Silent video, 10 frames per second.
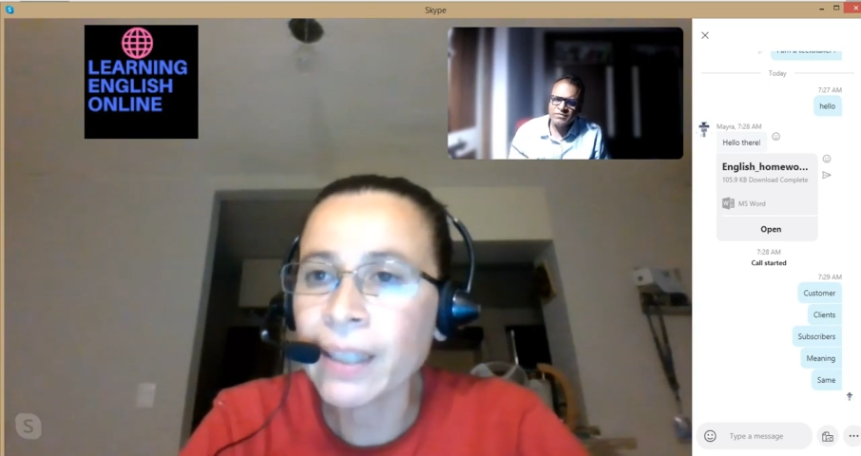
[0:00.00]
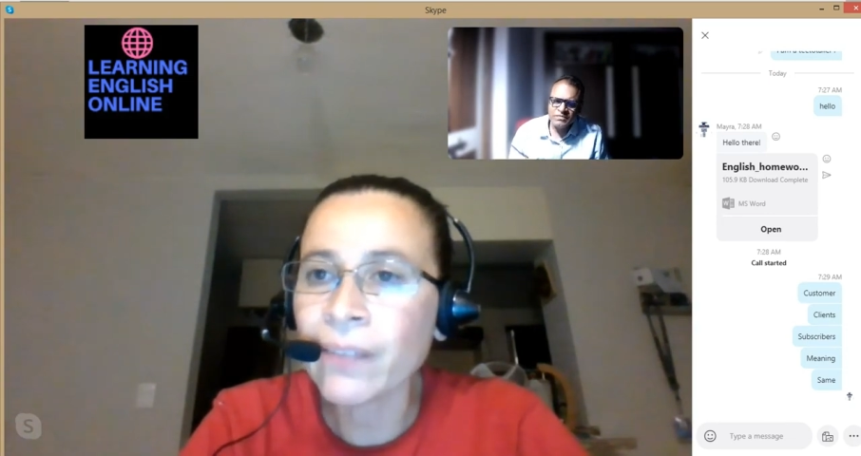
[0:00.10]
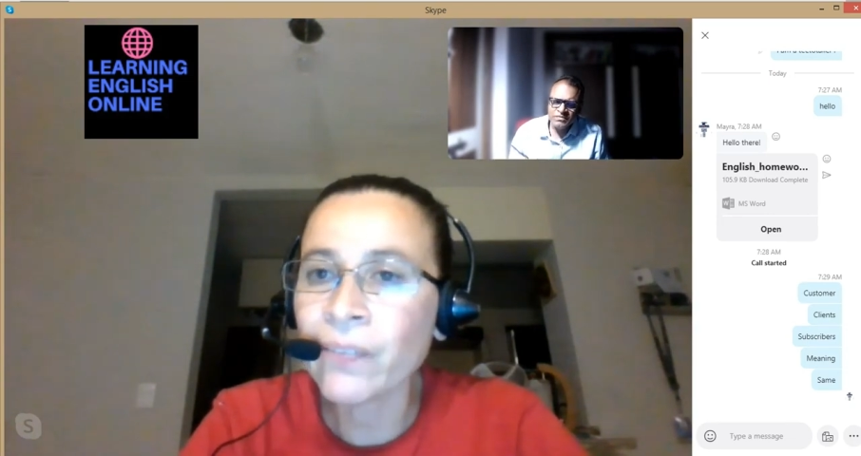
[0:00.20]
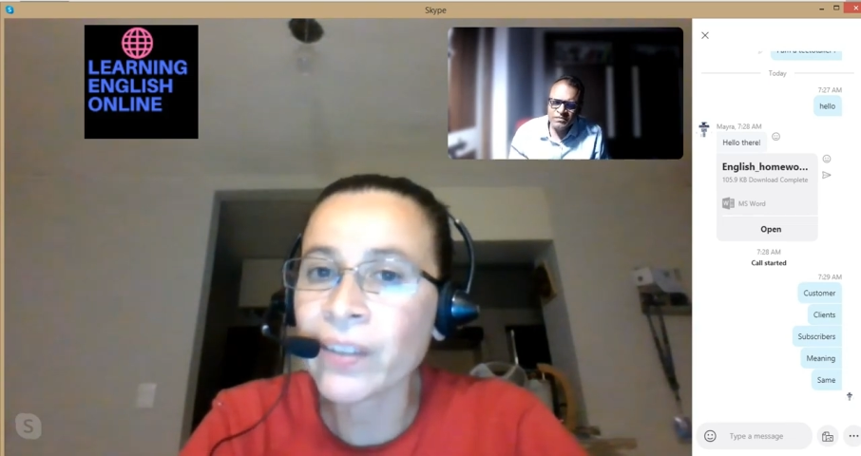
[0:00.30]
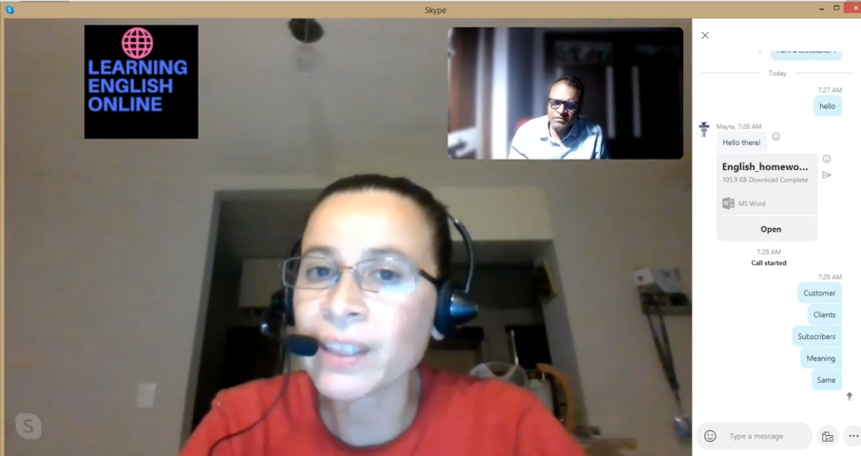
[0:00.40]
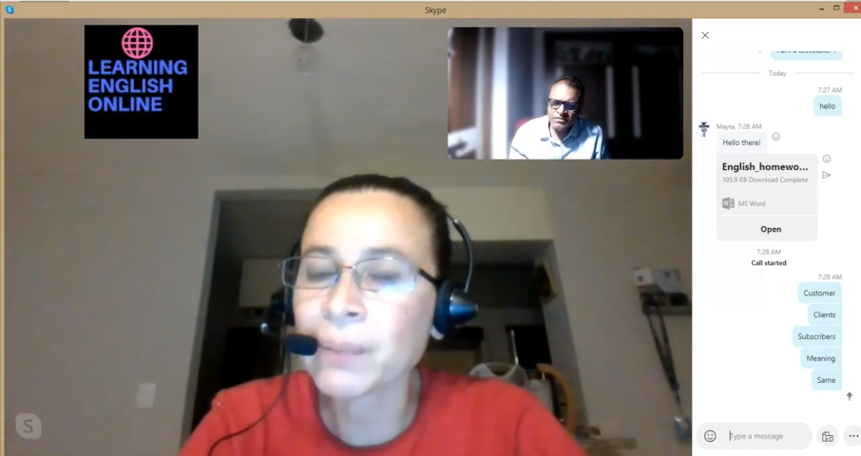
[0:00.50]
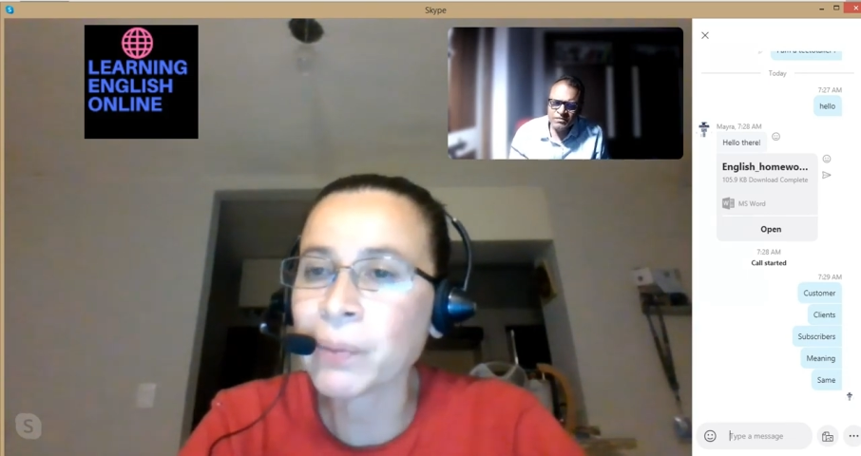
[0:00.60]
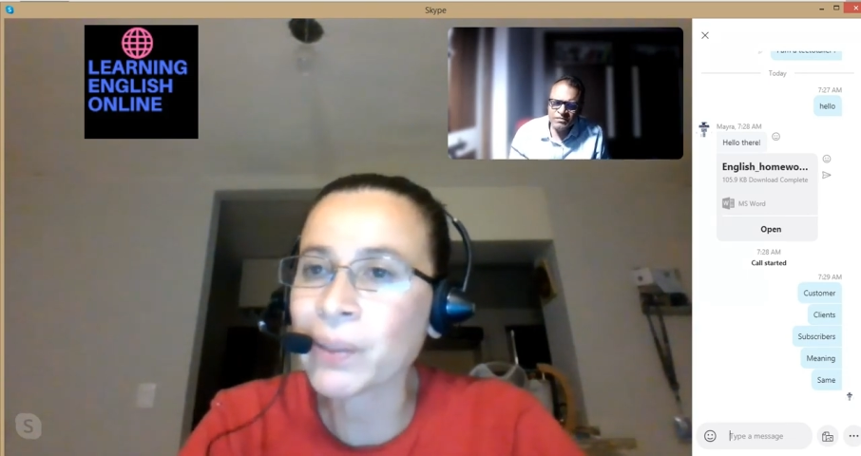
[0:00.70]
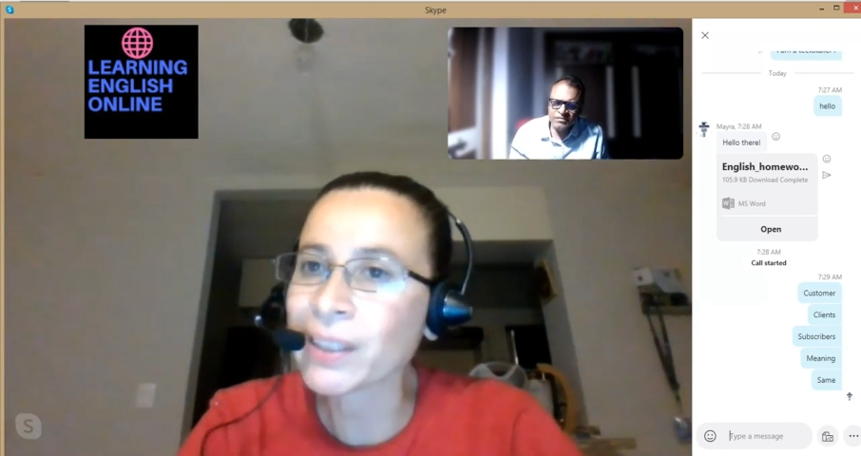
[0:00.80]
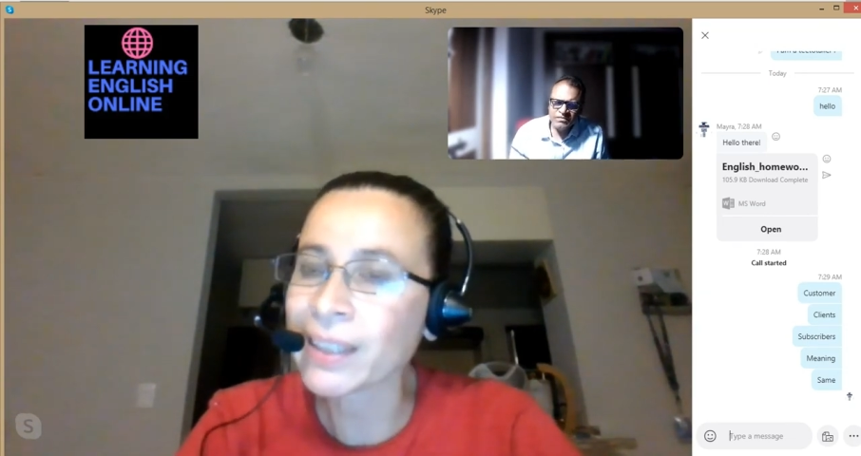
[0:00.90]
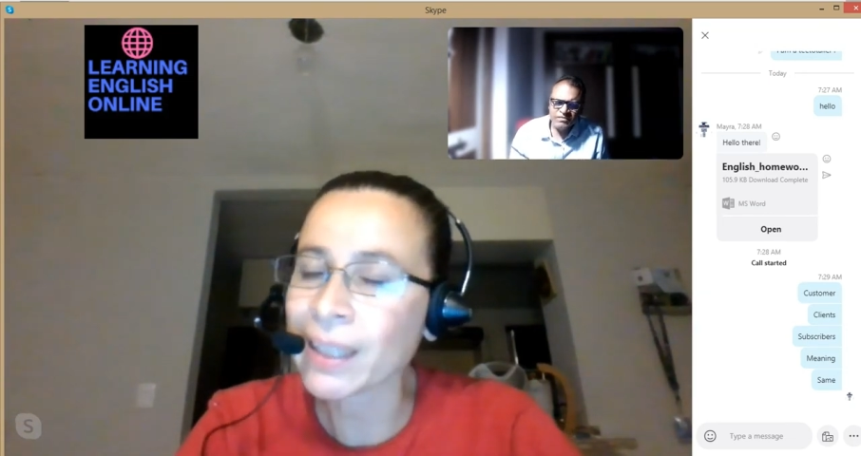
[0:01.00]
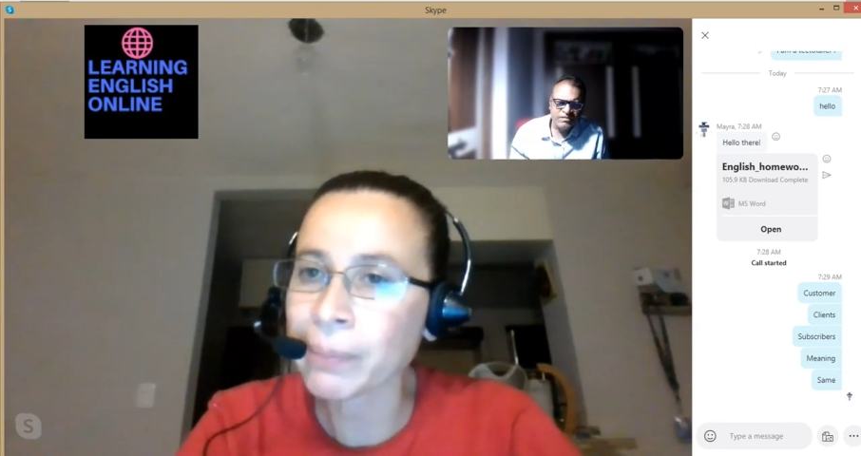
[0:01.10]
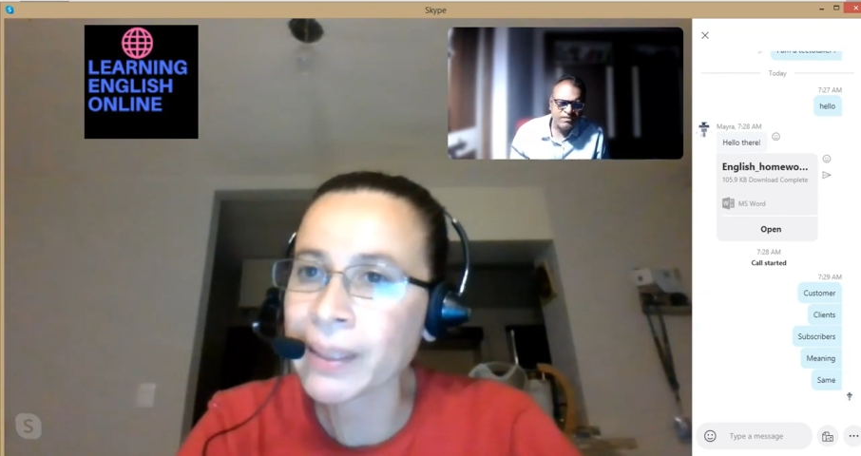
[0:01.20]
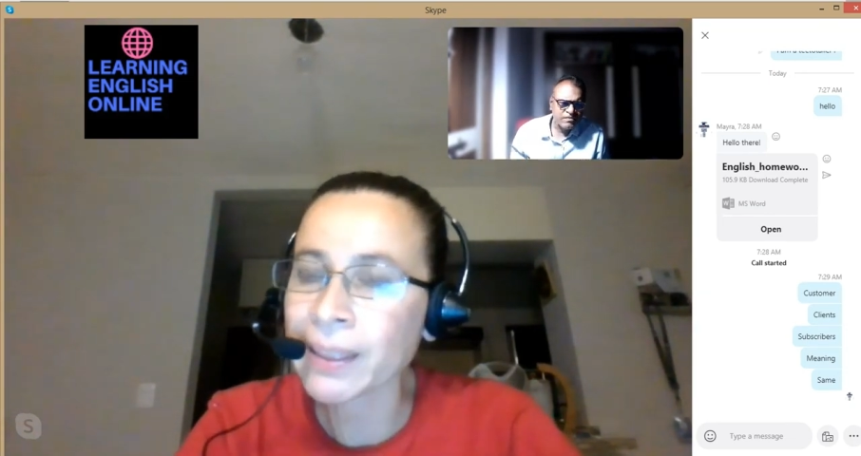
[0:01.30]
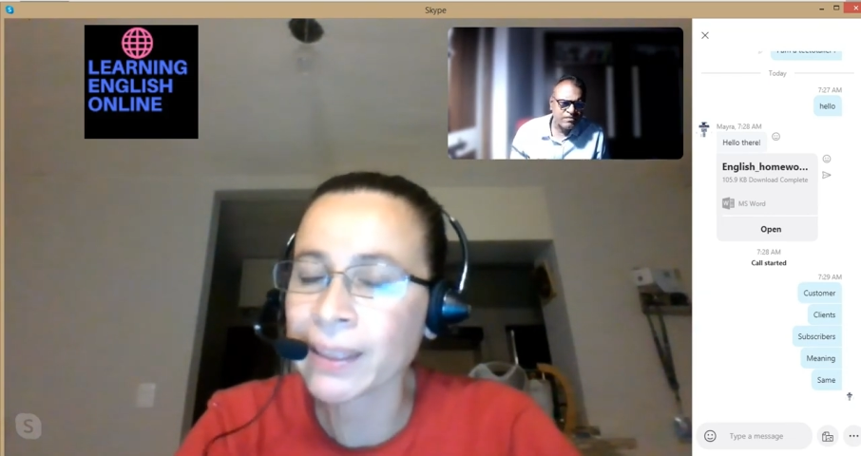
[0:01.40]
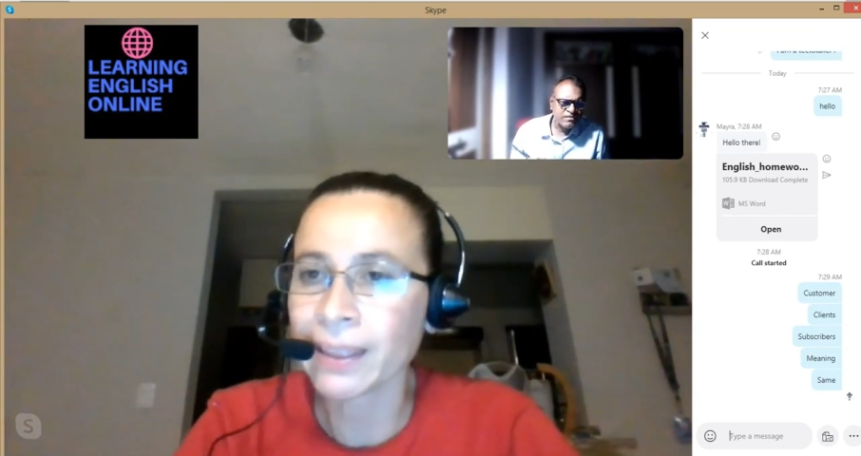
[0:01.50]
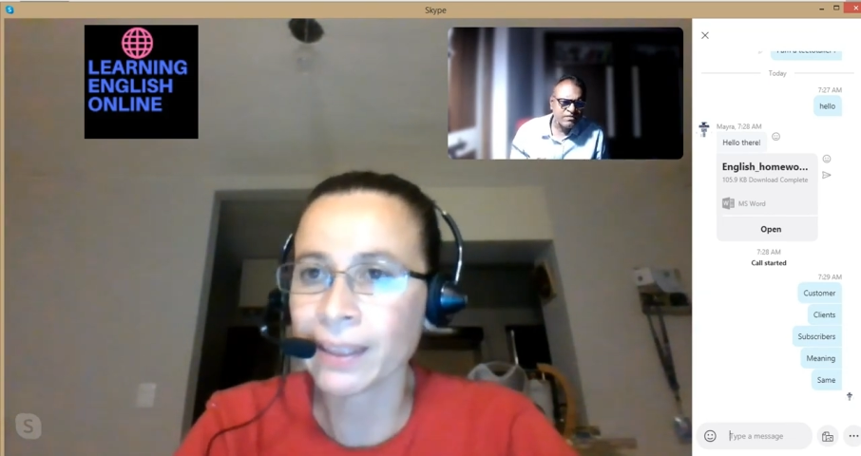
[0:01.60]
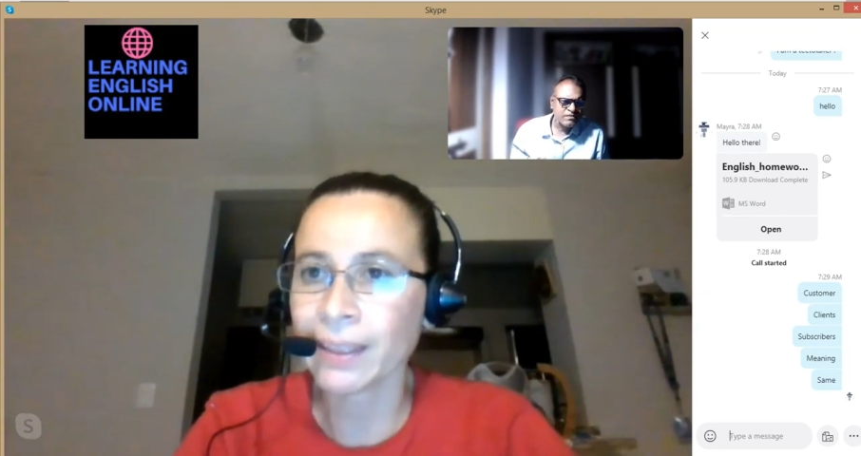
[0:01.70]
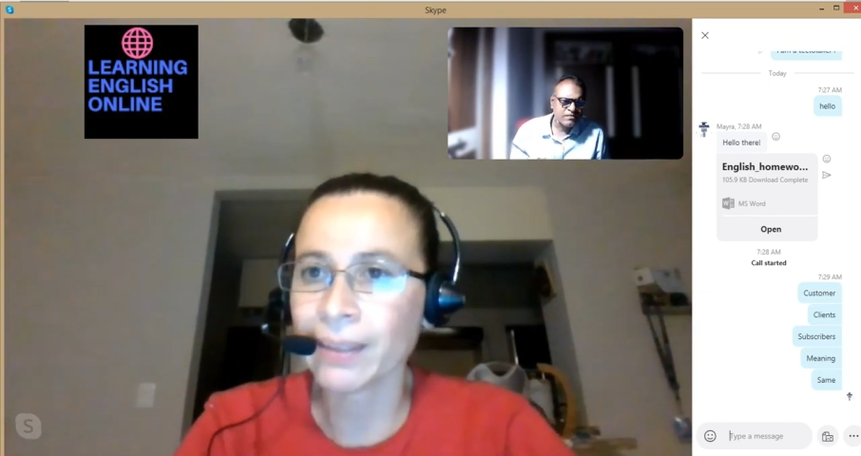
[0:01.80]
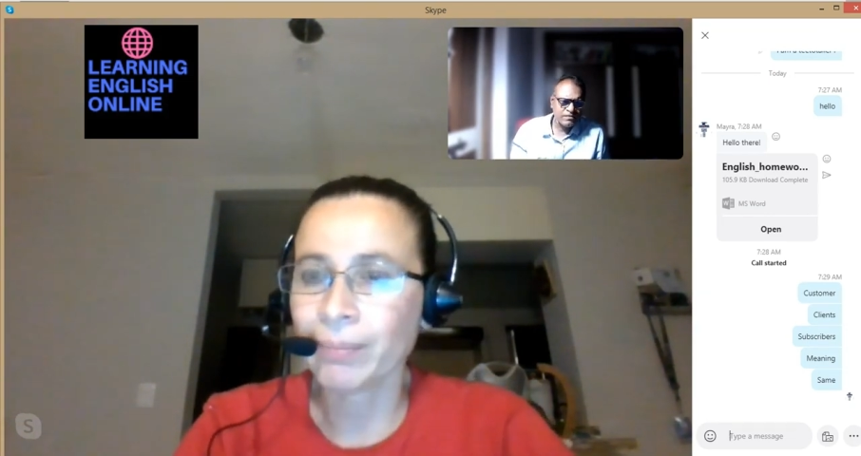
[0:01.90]
and
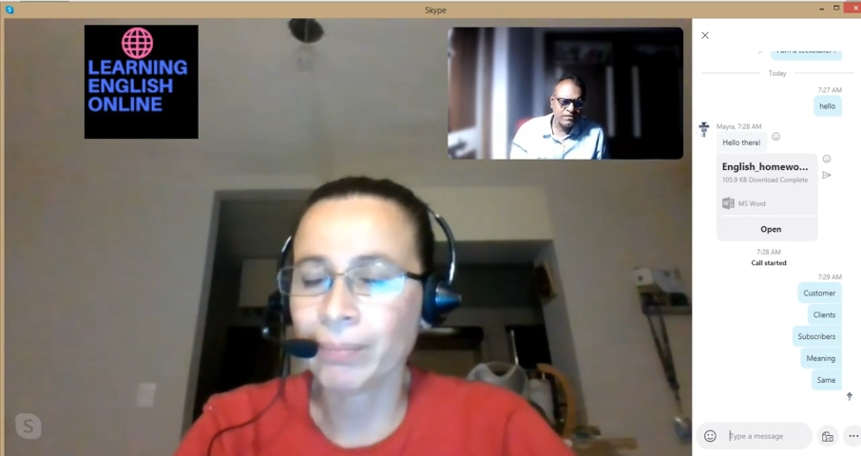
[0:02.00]
responsibility?